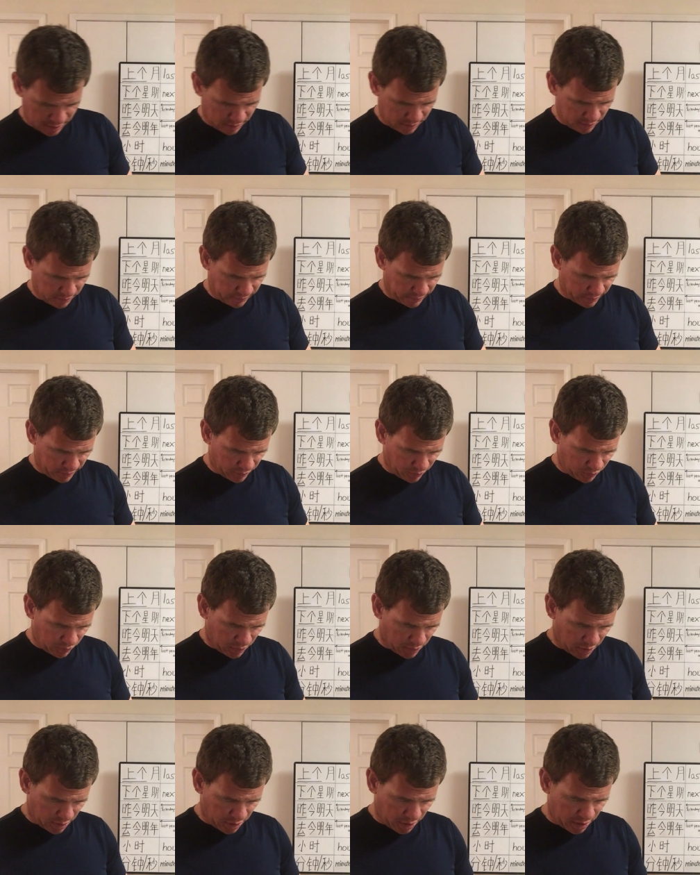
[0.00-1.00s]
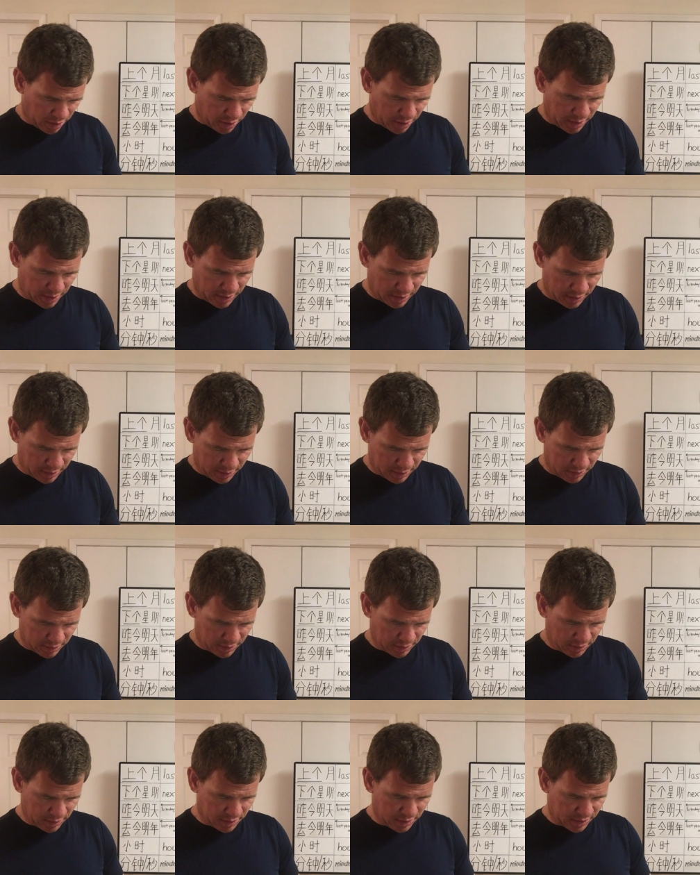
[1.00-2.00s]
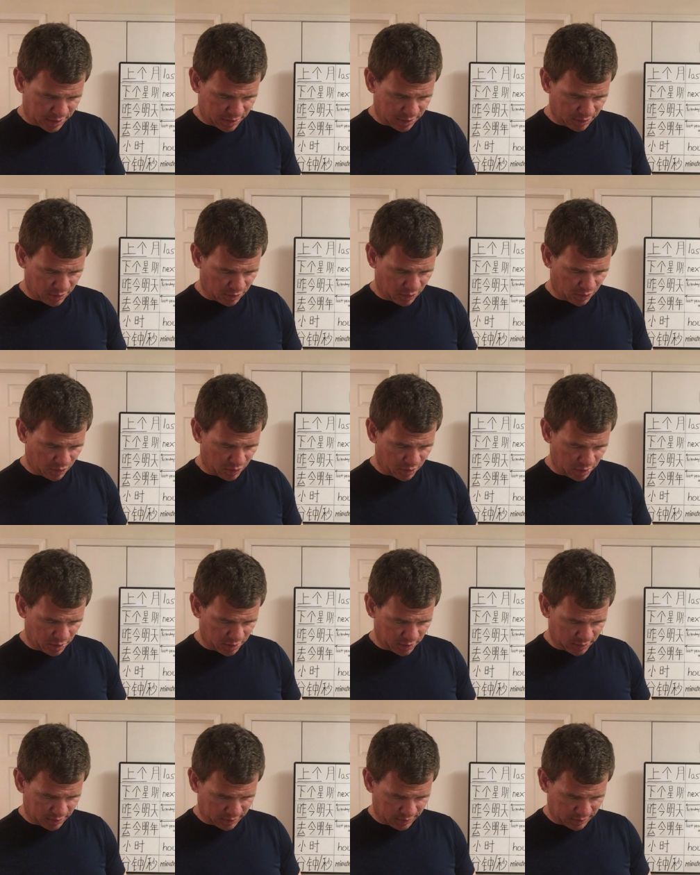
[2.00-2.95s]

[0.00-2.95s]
get over the word, the stroke order.